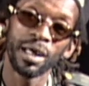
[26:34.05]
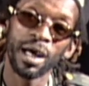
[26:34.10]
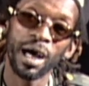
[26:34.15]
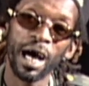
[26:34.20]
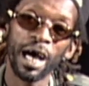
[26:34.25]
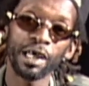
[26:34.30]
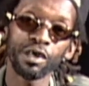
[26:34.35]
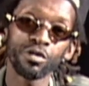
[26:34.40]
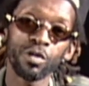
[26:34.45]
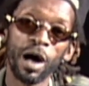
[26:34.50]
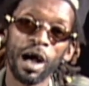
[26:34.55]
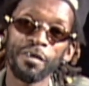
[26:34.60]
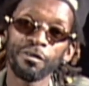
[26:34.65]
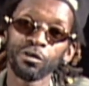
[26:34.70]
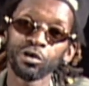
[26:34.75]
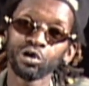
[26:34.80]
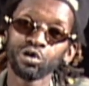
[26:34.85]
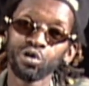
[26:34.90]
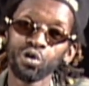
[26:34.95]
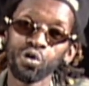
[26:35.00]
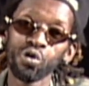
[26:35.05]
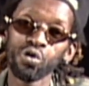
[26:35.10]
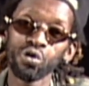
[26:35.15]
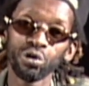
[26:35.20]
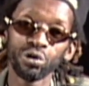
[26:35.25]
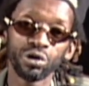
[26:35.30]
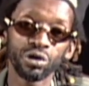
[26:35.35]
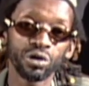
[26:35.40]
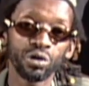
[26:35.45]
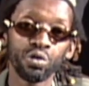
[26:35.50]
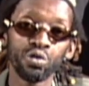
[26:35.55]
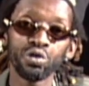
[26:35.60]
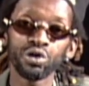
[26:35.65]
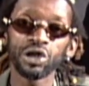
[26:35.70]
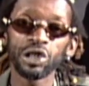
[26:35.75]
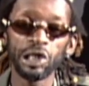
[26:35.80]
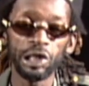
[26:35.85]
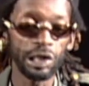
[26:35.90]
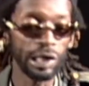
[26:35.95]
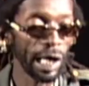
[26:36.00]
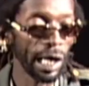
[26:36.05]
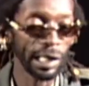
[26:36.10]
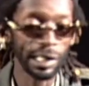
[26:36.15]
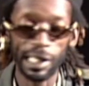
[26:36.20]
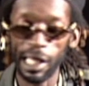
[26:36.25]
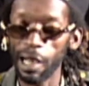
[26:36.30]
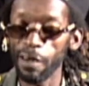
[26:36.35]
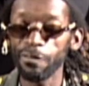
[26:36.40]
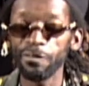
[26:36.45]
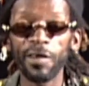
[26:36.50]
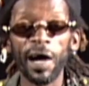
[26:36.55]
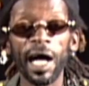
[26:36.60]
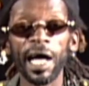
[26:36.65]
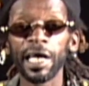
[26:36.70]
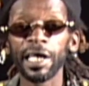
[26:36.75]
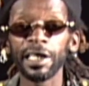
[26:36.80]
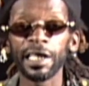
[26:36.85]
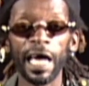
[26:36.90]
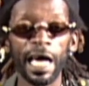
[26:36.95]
I cry for those who seek and can't find.